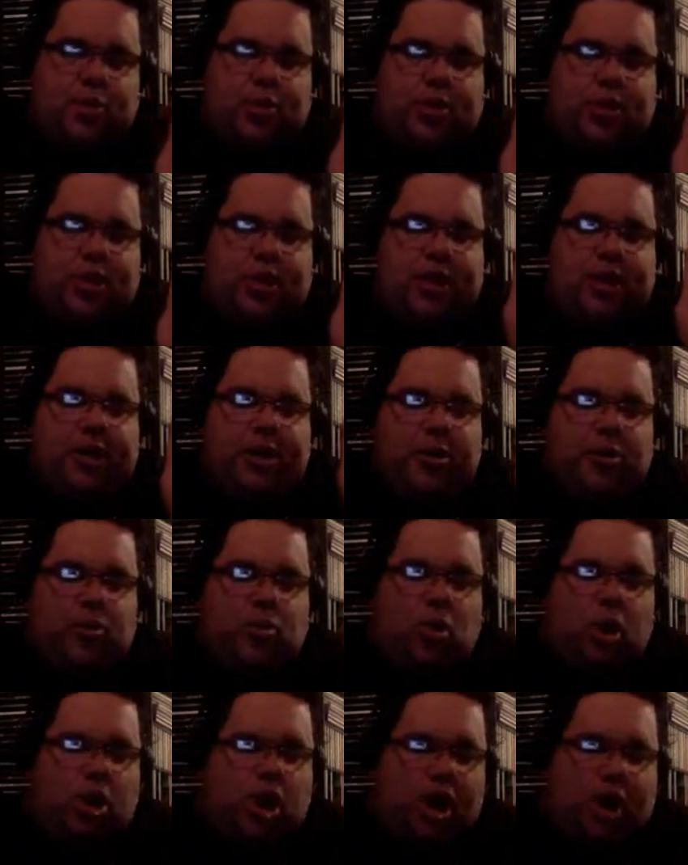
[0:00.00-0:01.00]
the
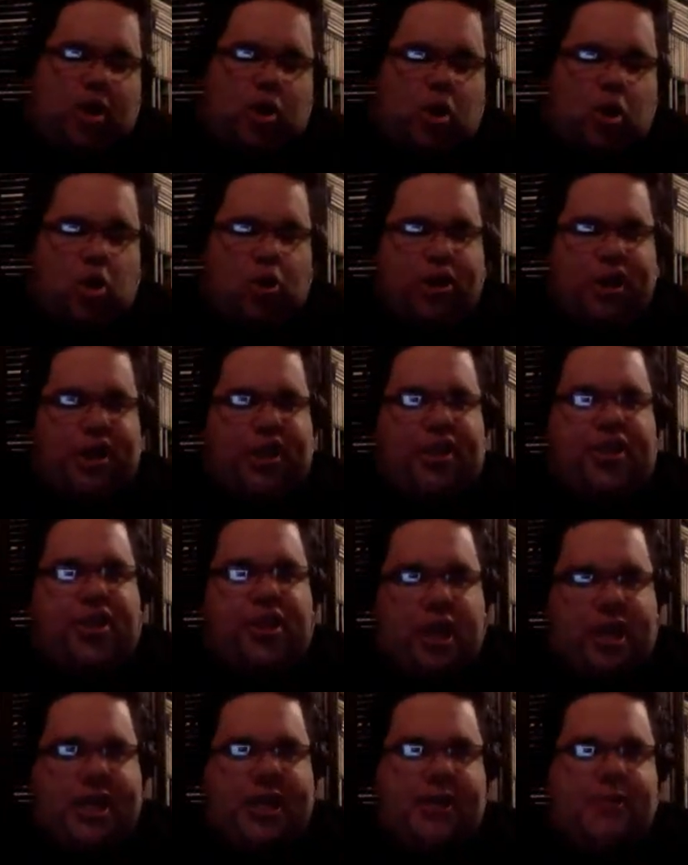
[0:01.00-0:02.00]
what I call the
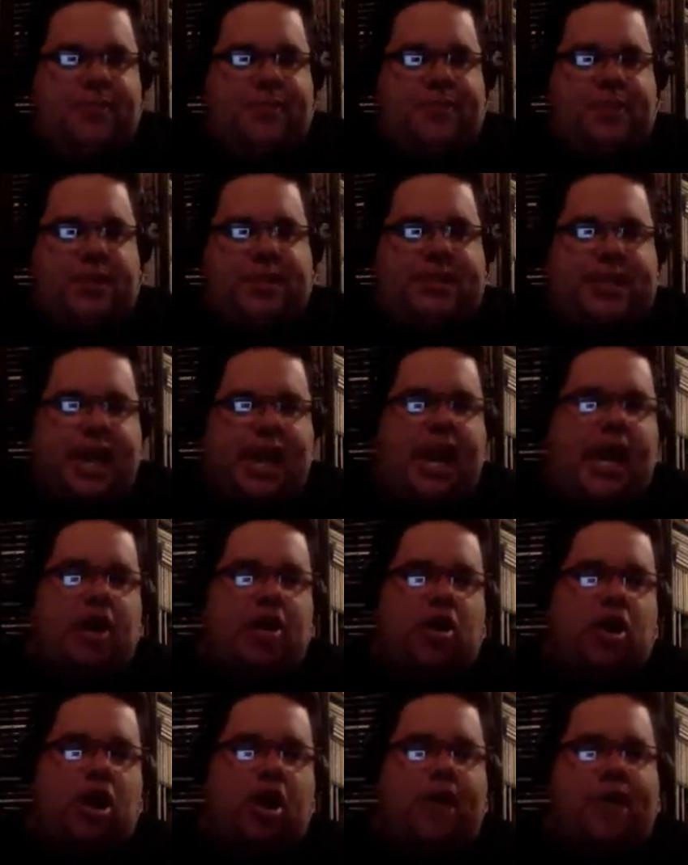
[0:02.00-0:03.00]
theme for
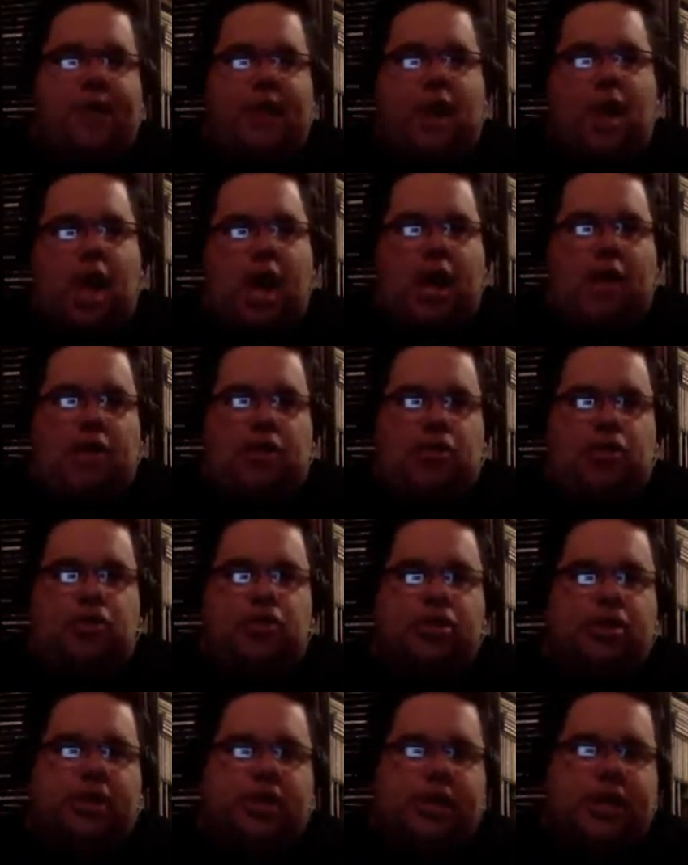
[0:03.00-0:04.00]
download the last two
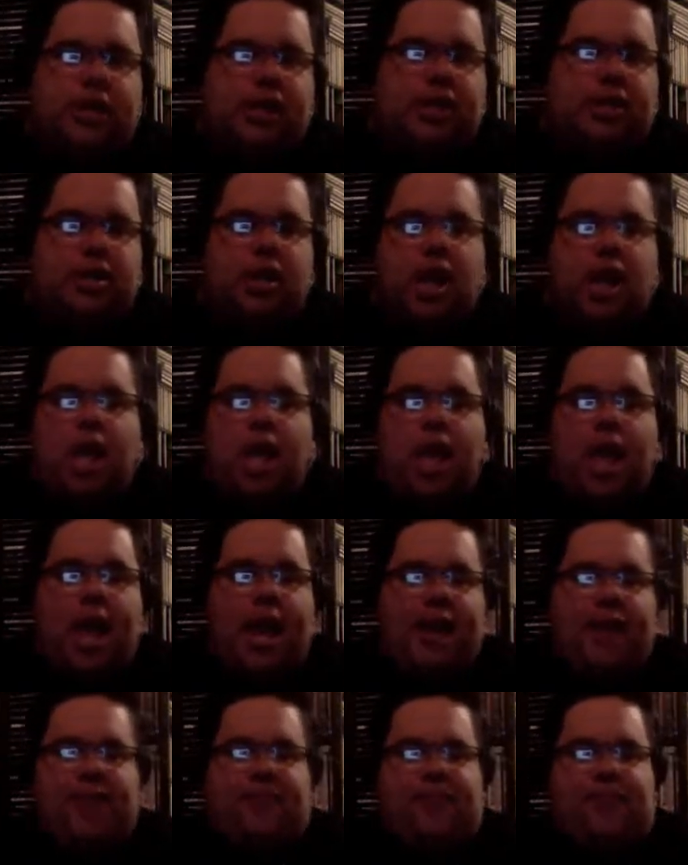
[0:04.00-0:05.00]
years,
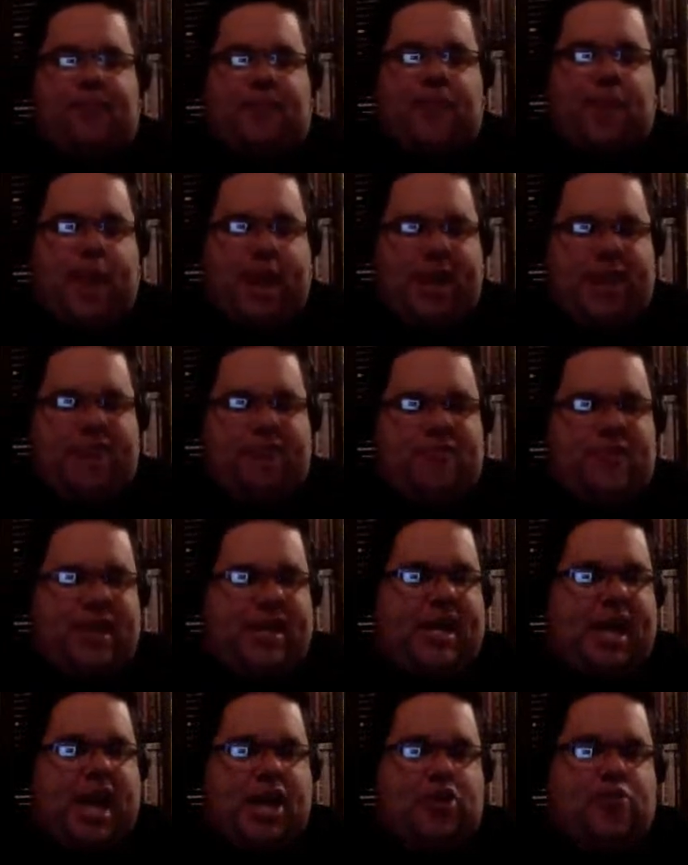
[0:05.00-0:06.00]
it it
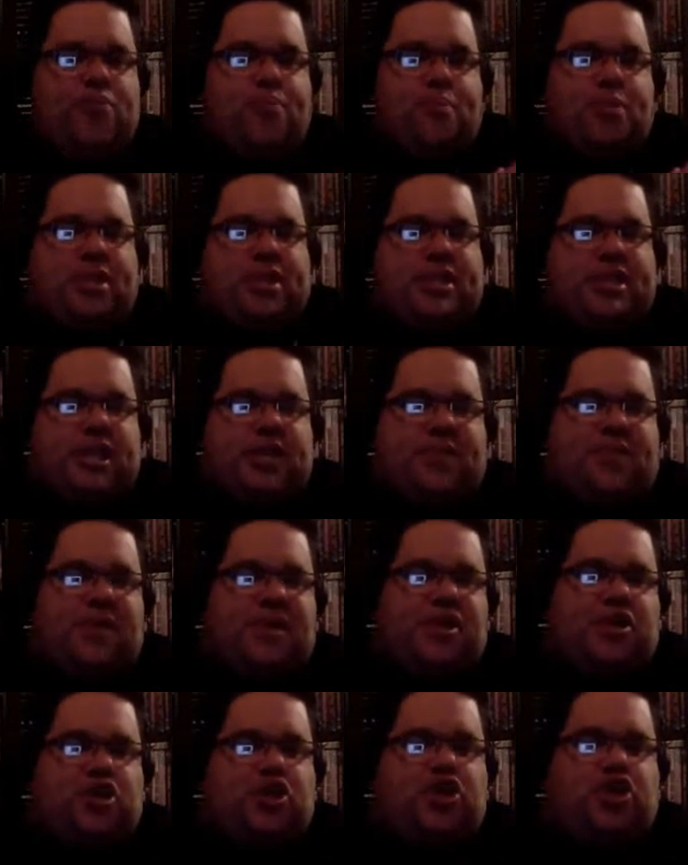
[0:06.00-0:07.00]
fit a specific
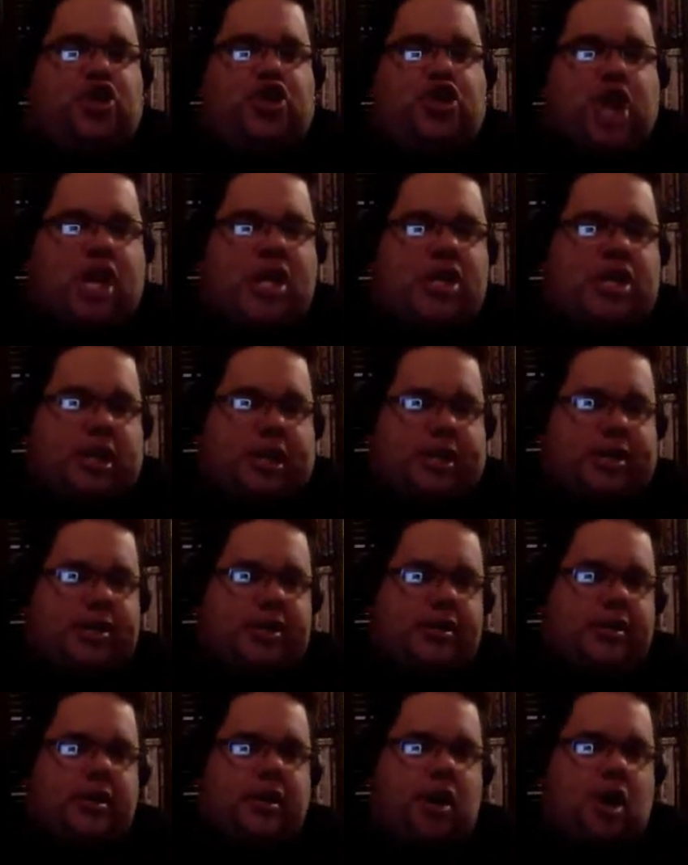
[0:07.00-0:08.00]
gender
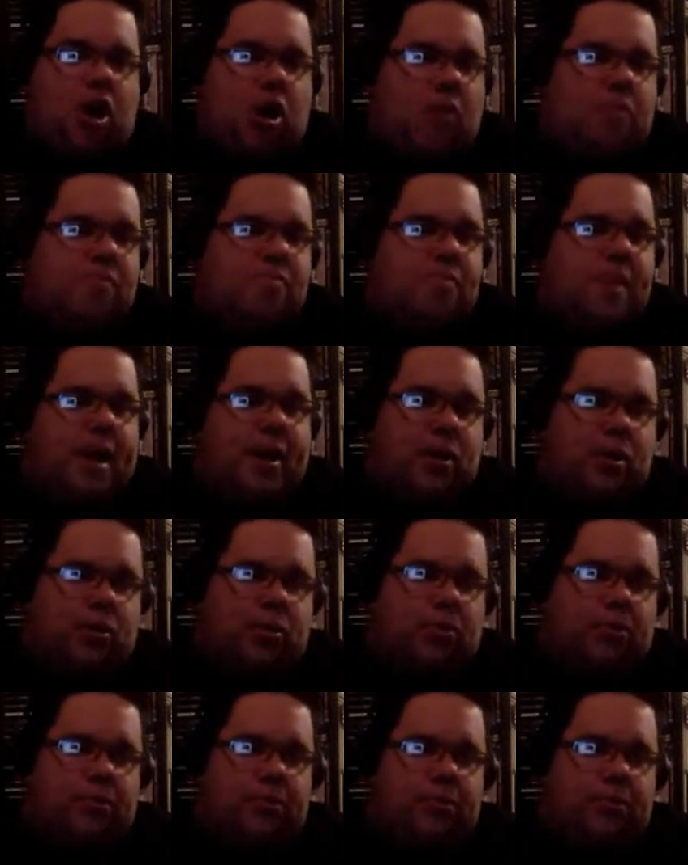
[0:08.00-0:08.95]
of metal.